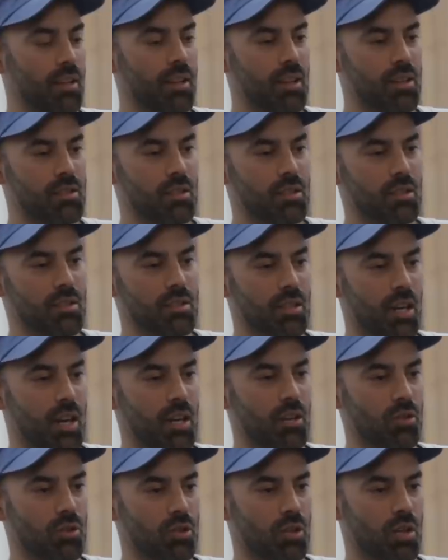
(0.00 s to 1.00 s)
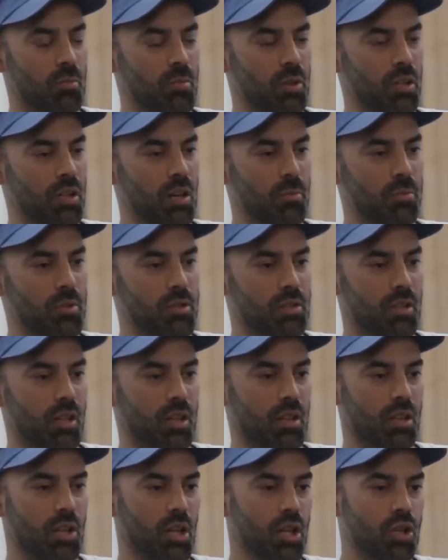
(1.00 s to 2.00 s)
think as a designer coming up, it's
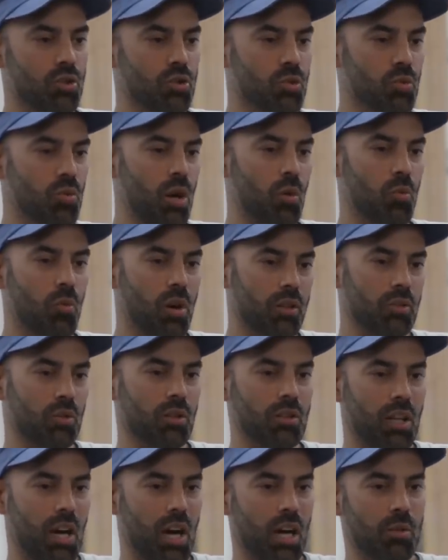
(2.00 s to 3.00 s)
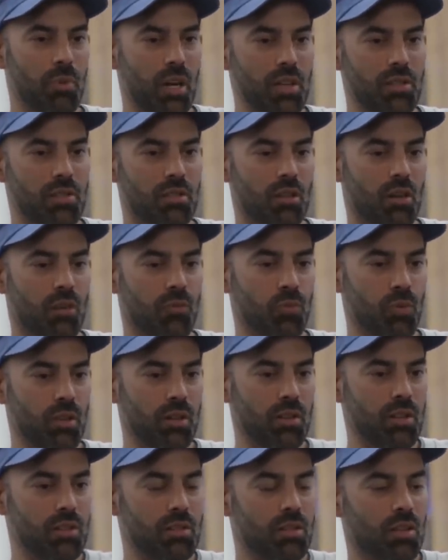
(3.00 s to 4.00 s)
like, do I want to align myself
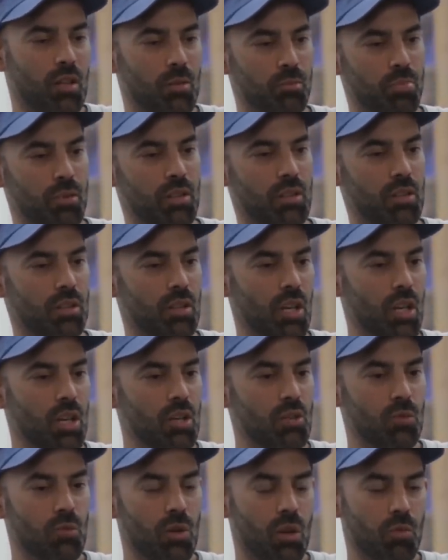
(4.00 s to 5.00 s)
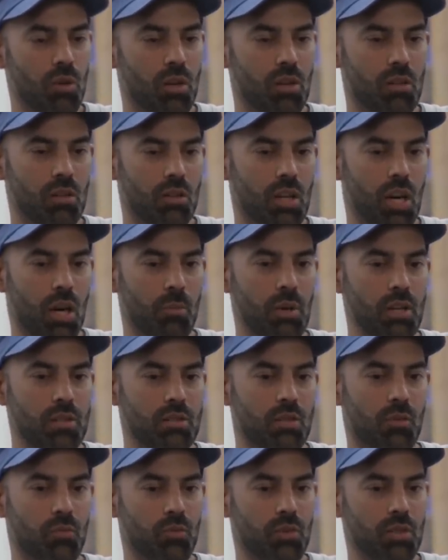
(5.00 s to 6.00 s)
with this company? Do I want to align
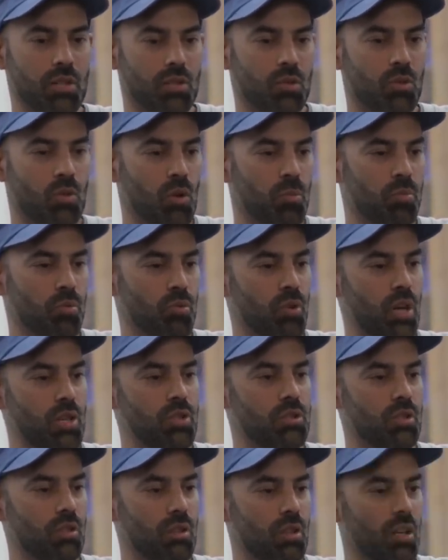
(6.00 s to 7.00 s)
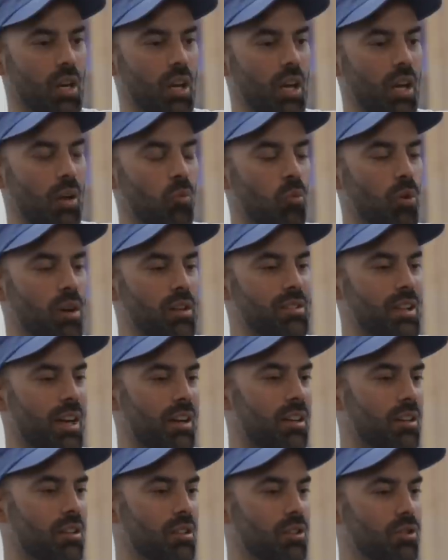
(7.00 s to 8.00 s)
myself with this corporation? And what is
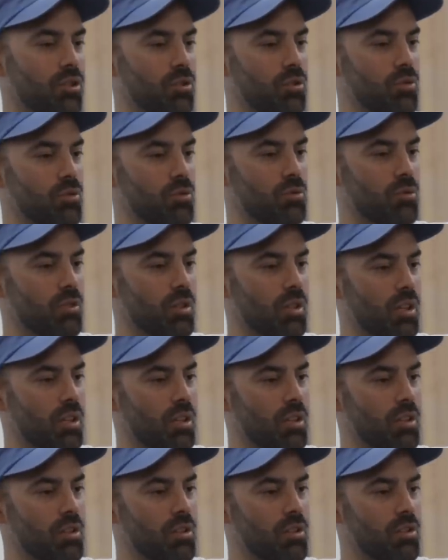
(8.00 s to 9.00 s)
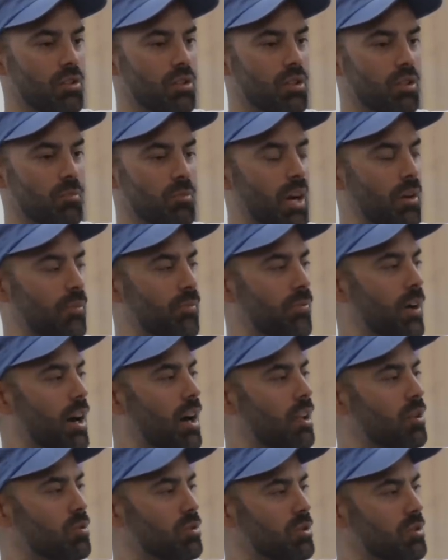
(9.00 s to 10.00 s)
that going to do to my
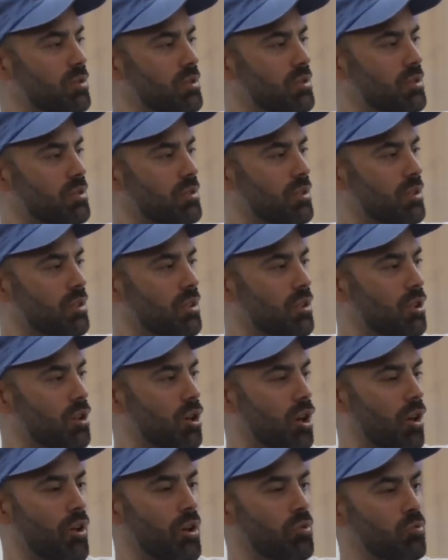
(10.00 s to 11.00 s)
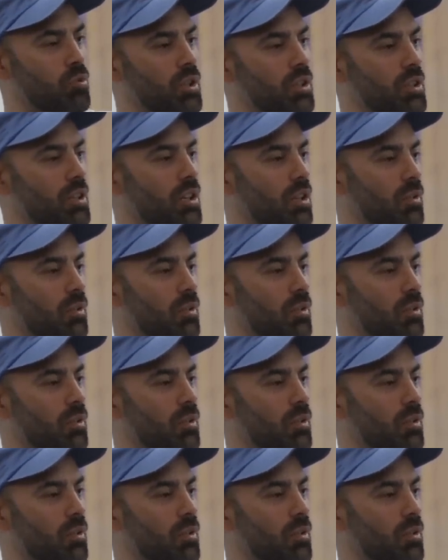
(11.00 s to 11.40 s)
followers? Are they really